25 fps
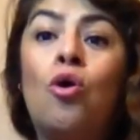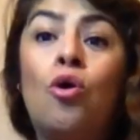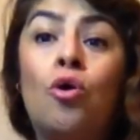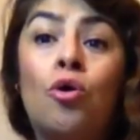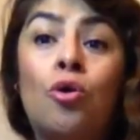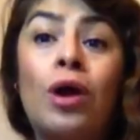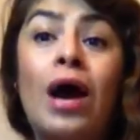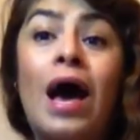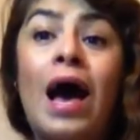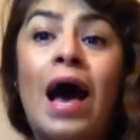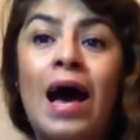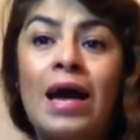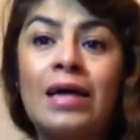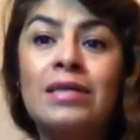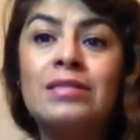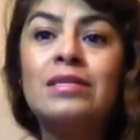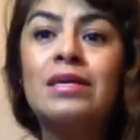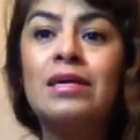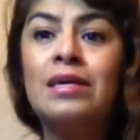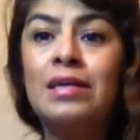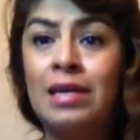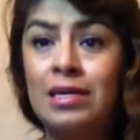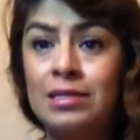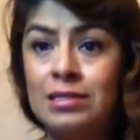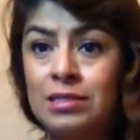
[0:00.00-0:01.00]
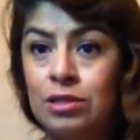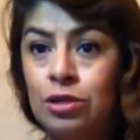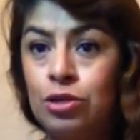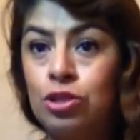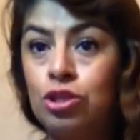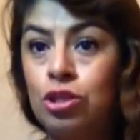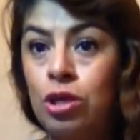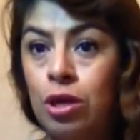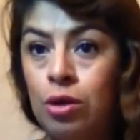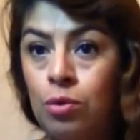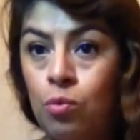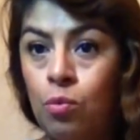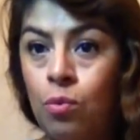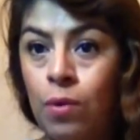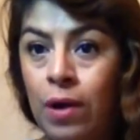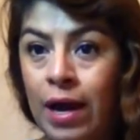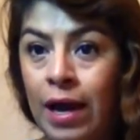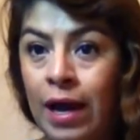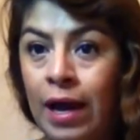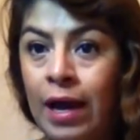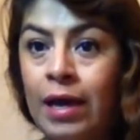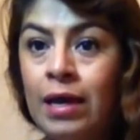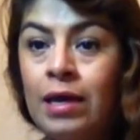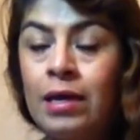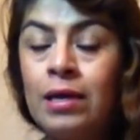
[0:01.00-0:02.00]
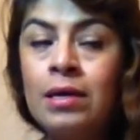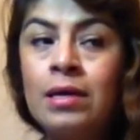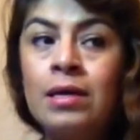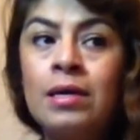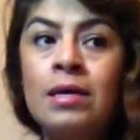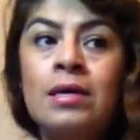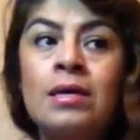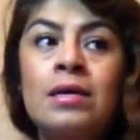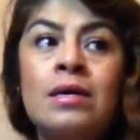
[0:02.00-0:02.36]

or act in a certain way,